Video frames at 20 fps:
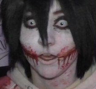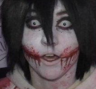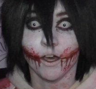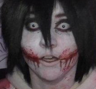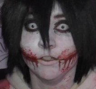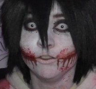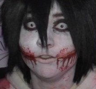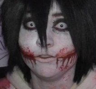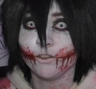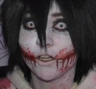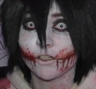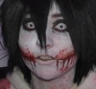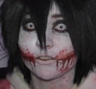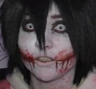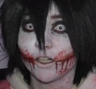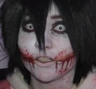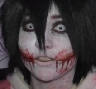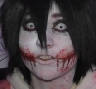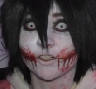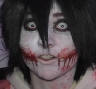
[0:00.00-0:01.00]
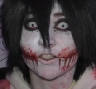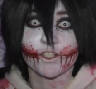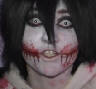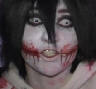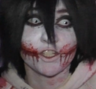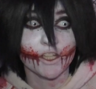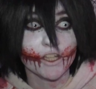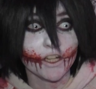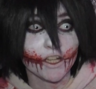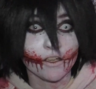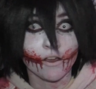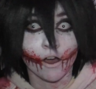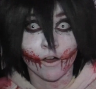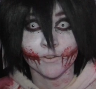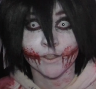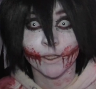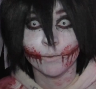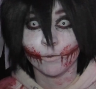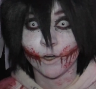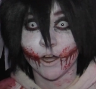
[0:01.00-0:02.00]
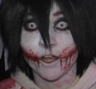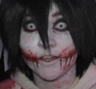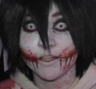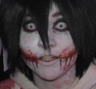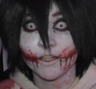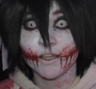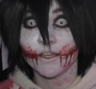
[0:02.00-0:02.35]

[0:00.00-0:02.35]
and you're not gonna start cheating on them, right?